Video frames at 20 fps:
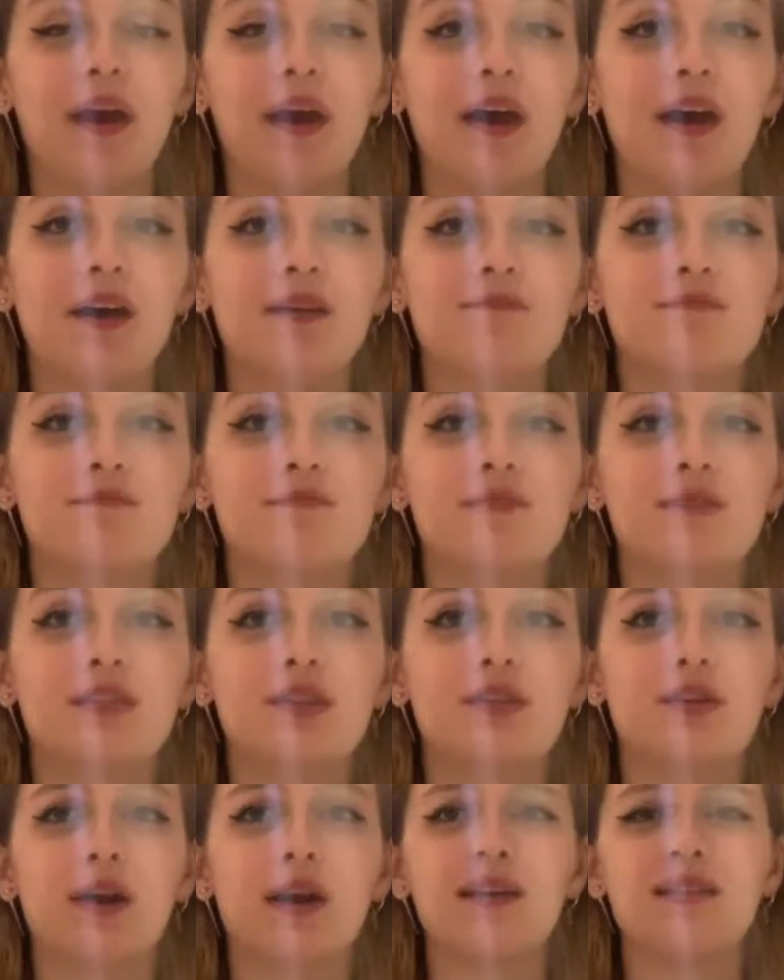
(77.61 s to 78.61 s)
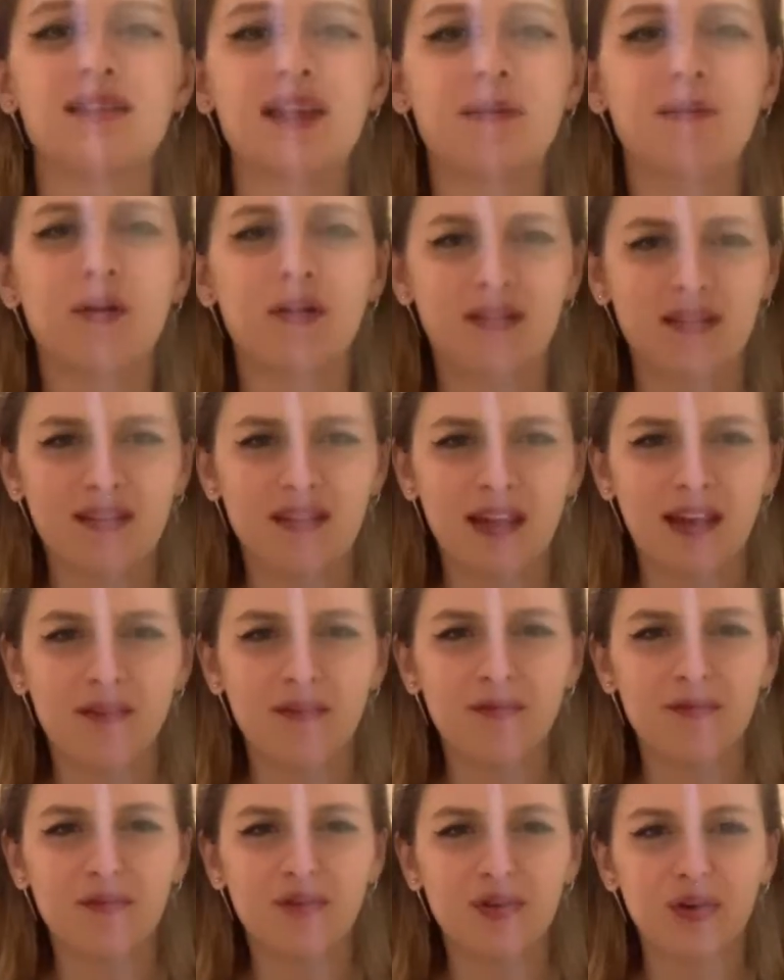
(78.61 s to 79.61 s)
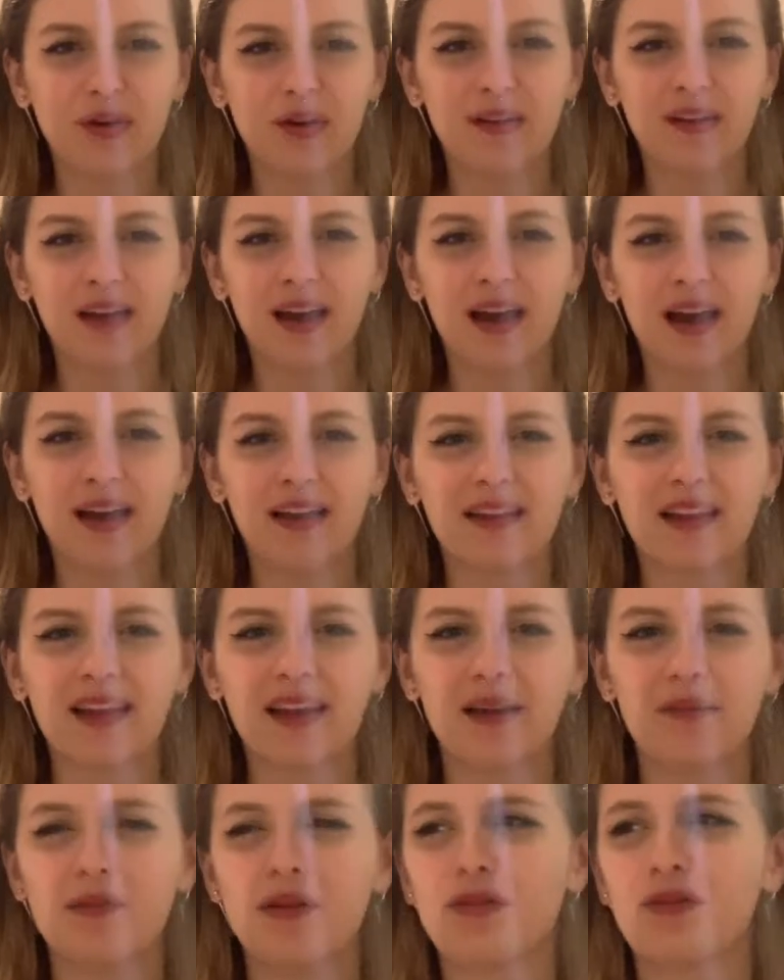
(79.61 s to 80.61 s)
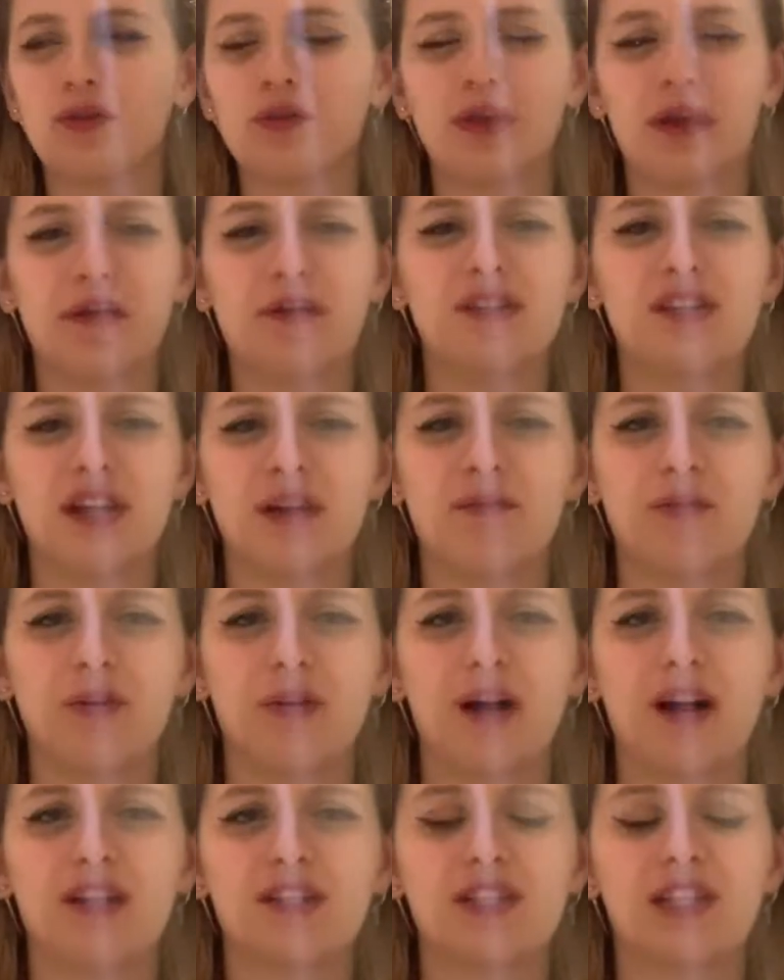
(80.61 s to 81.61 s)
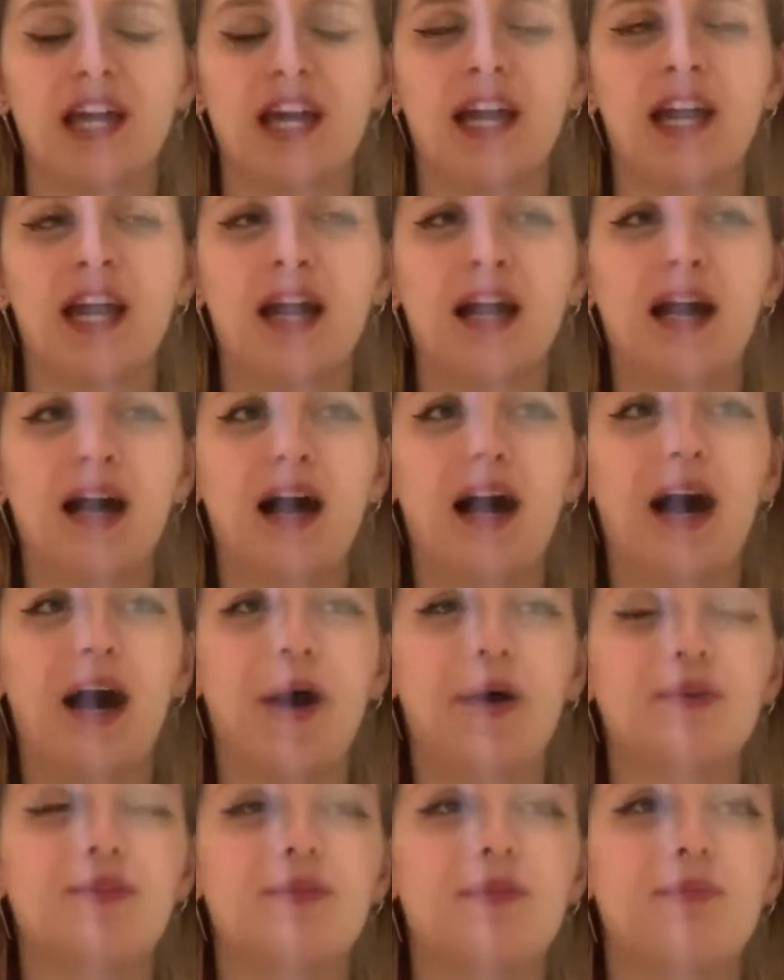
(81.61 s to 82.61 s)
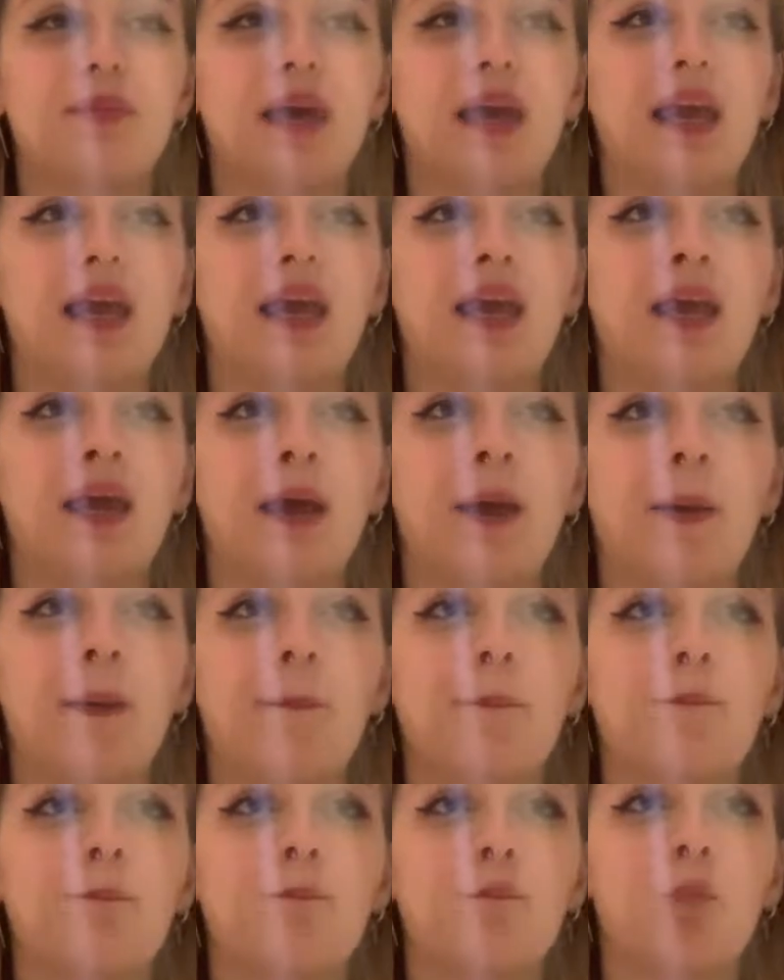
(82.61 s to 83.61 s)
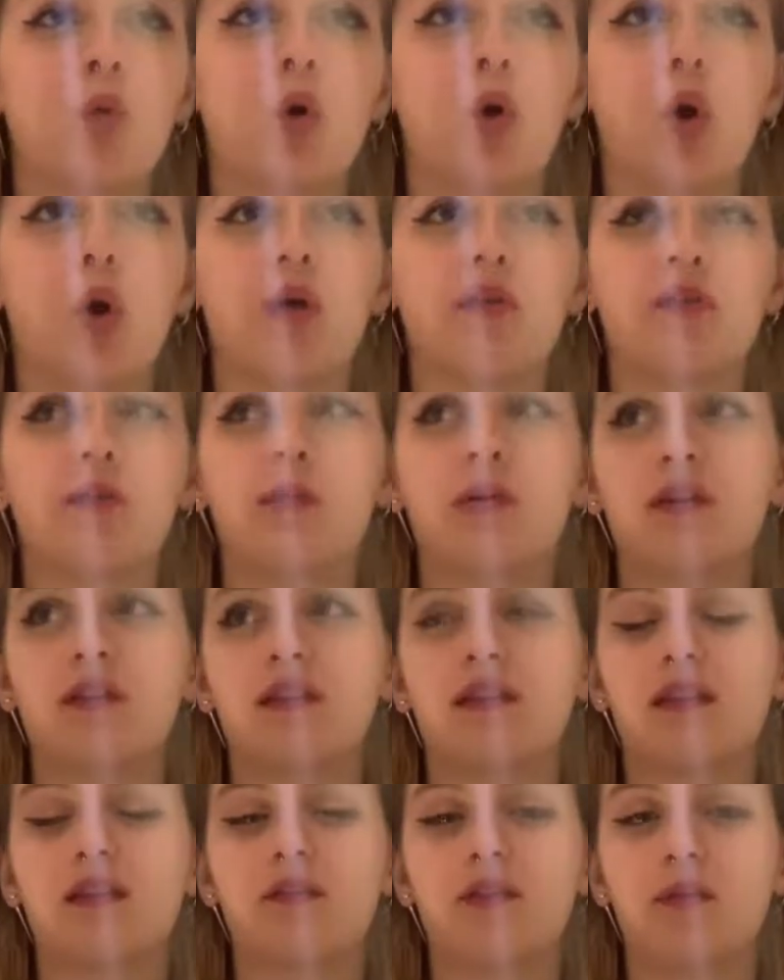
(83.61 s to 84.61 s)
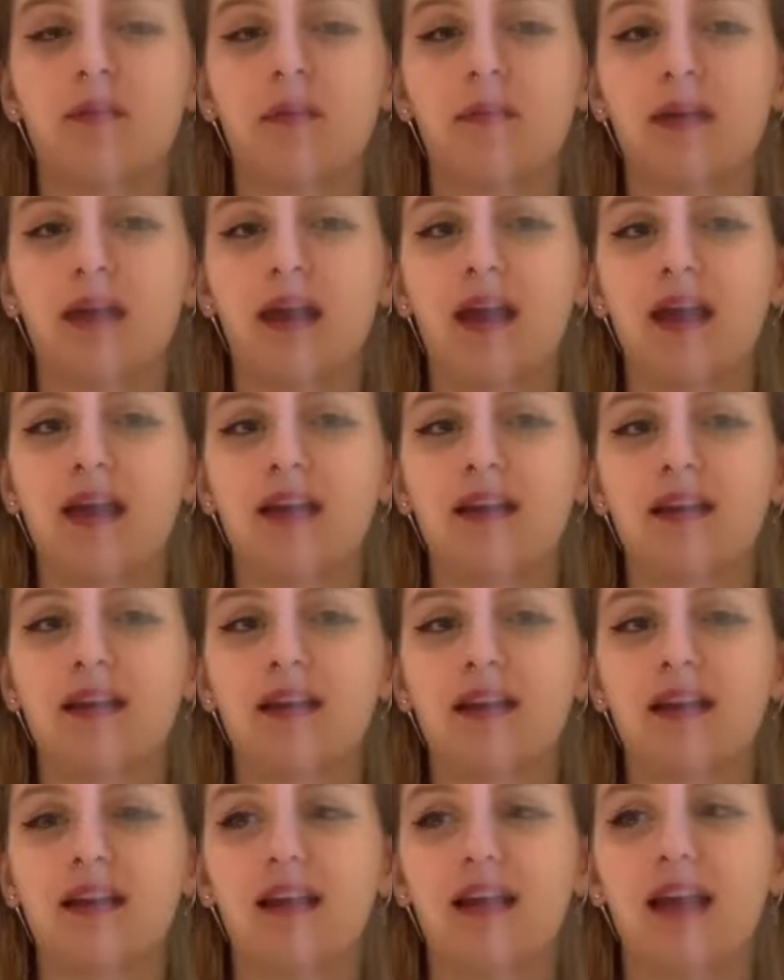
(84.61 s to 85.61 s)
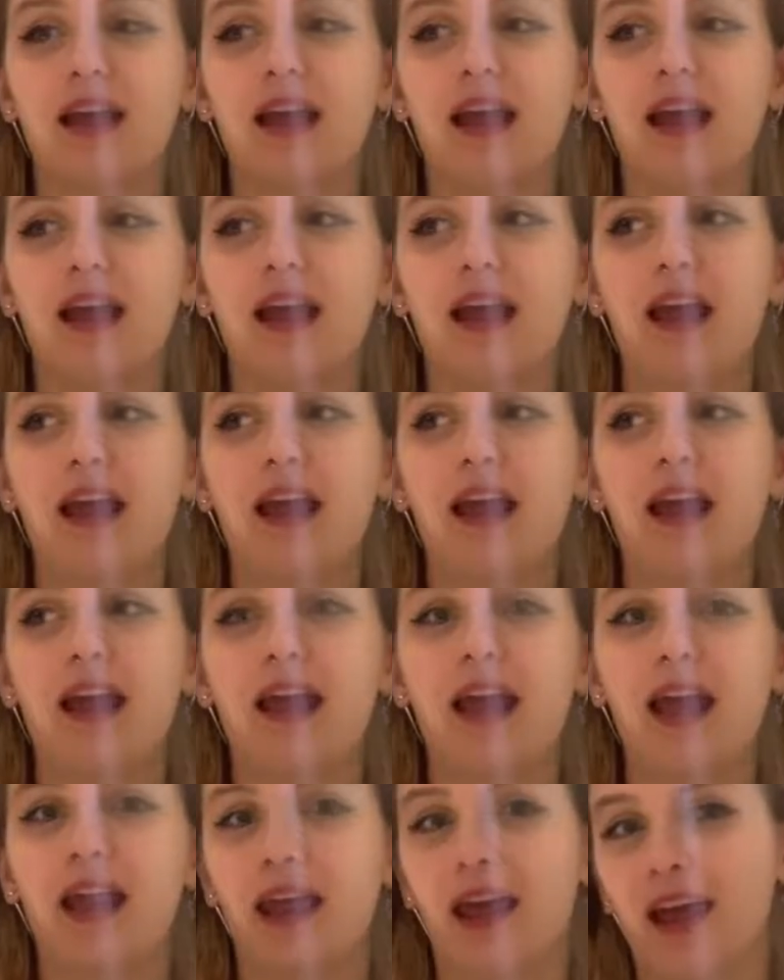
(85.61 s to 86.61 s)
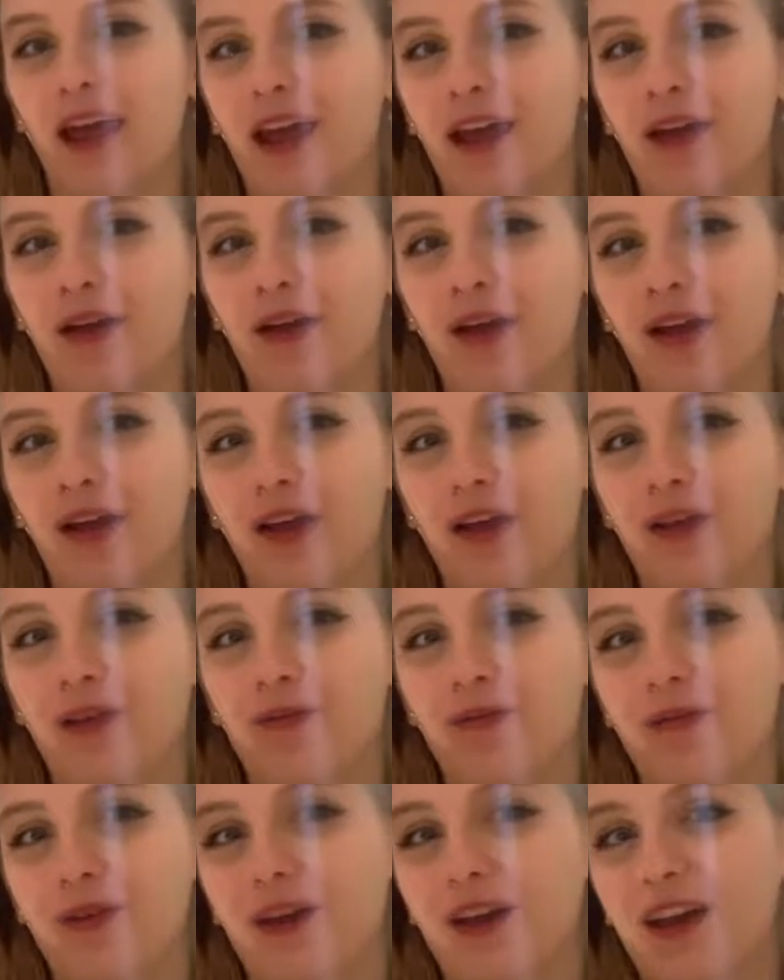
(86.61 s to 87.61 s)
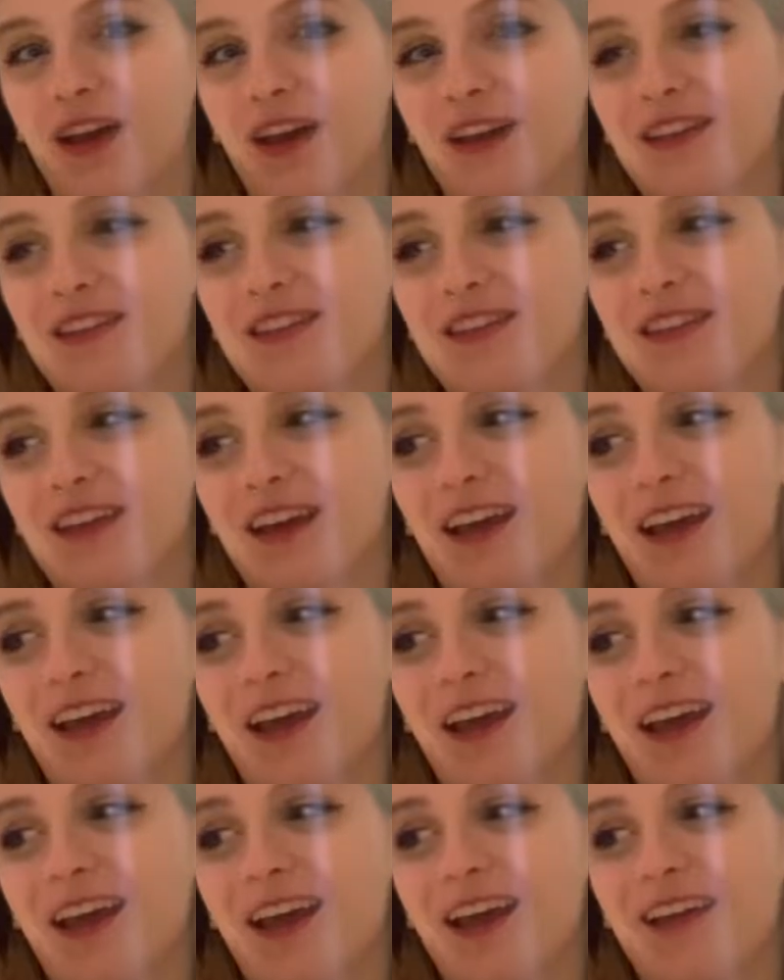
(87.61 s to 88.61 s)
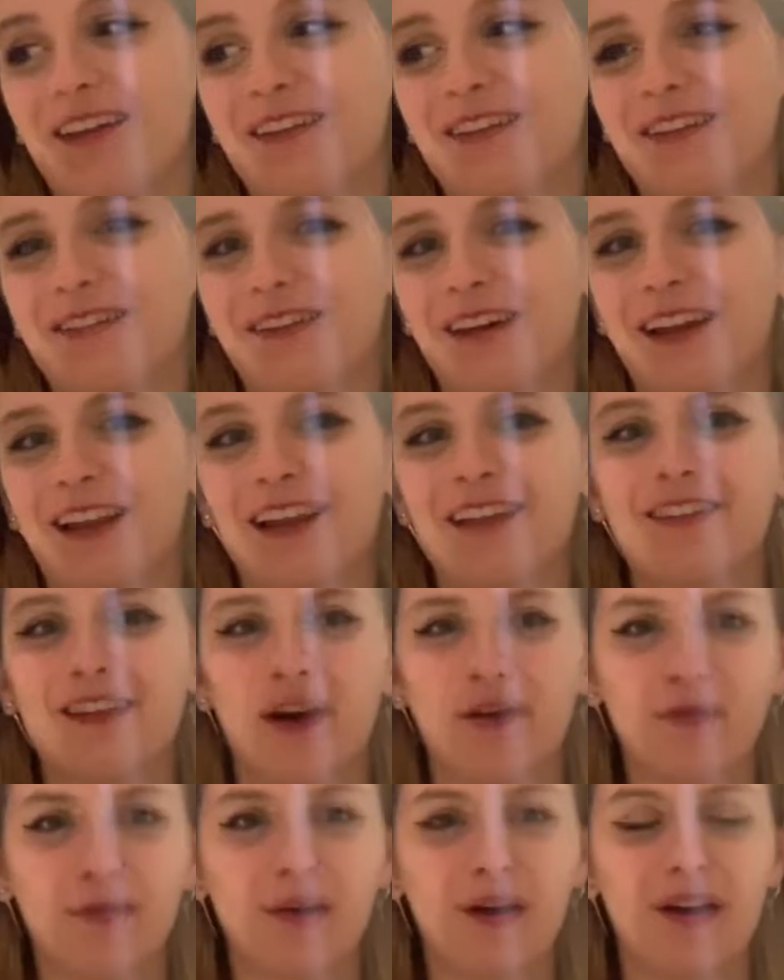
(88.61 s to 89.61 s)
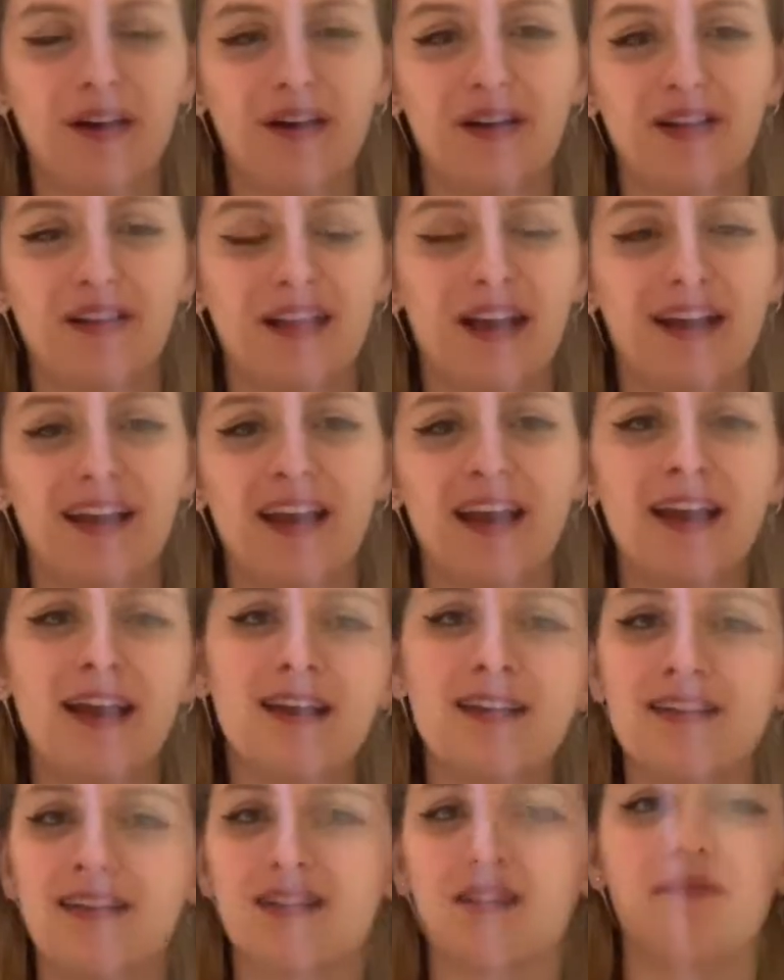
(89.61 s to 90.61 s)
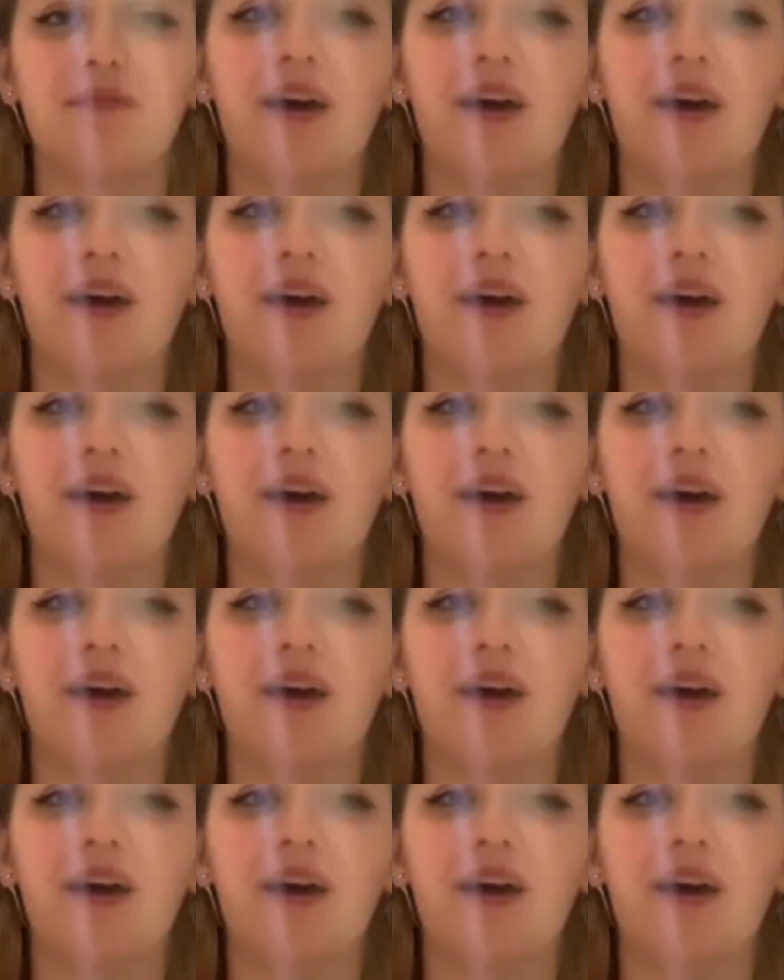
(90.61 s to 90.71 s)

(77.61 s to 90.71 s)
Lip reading: to try and stay positive during that, and like musical theatre in general, actually, how to be more of a positive human being in it, because it's a really tough world. Like, it doesn't